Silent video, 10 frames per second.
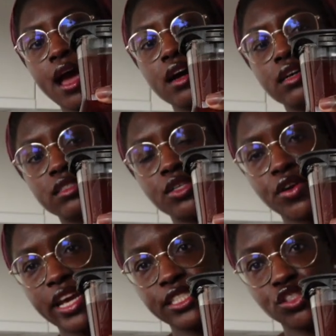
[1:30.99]
Earl
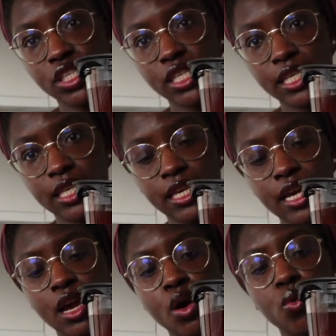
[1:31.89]
Grey tea
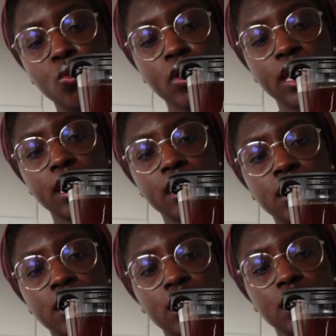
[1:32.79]
with